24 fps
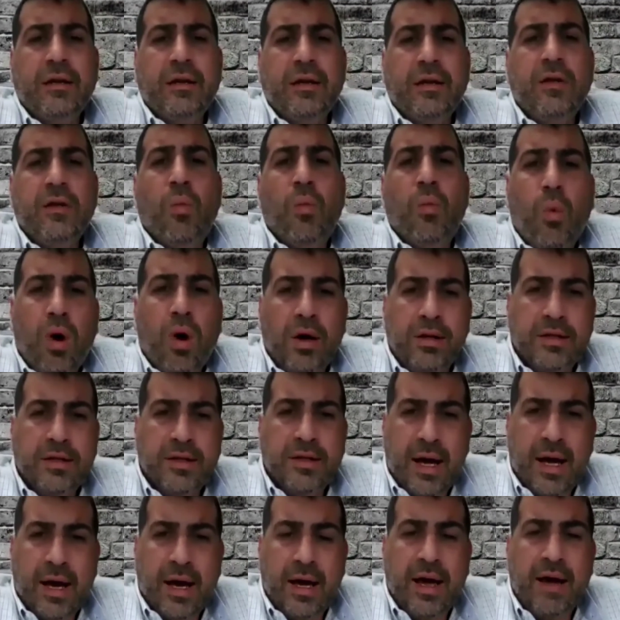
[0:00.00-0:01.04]
in one
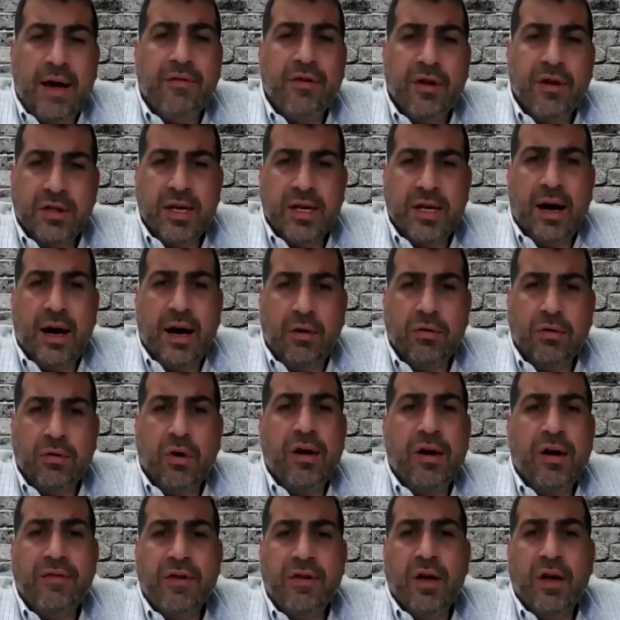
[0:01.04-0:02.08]
town, every town or every